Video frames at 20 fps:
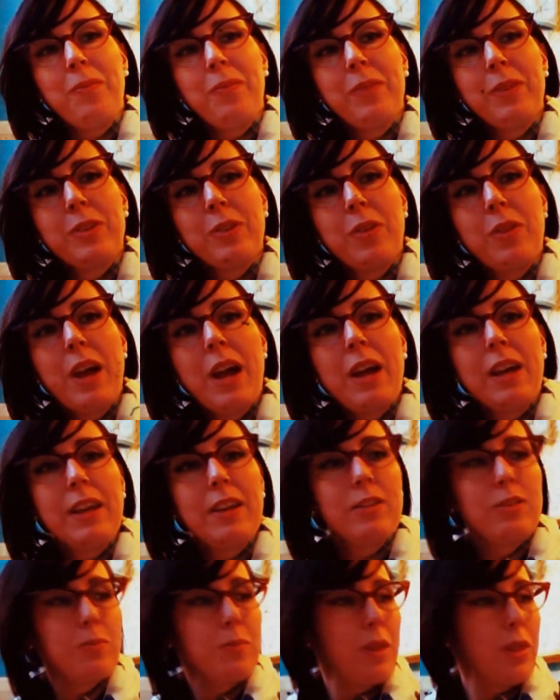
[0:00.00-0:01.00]
So that
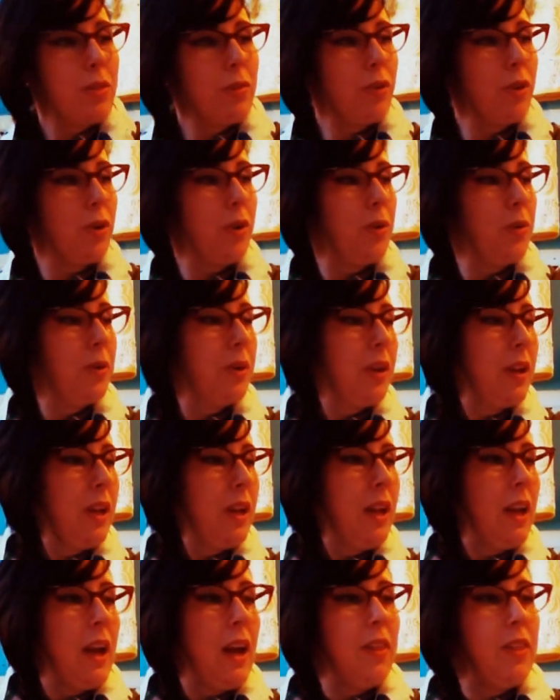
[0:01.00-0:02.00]
gets me through.
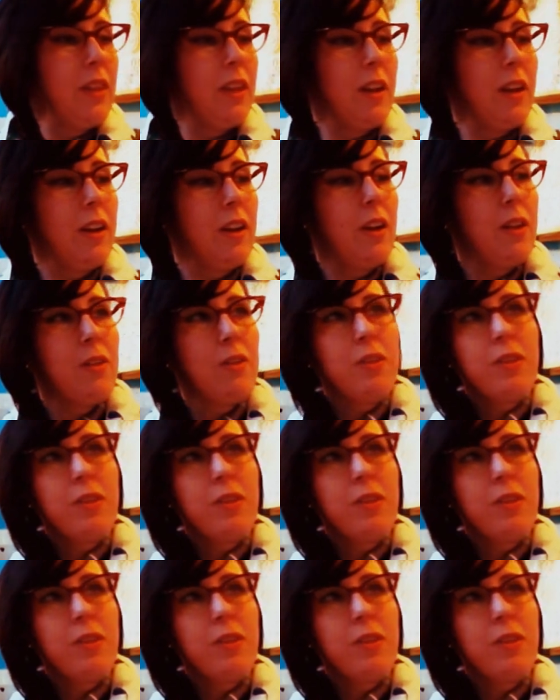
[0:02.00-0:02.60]
And then another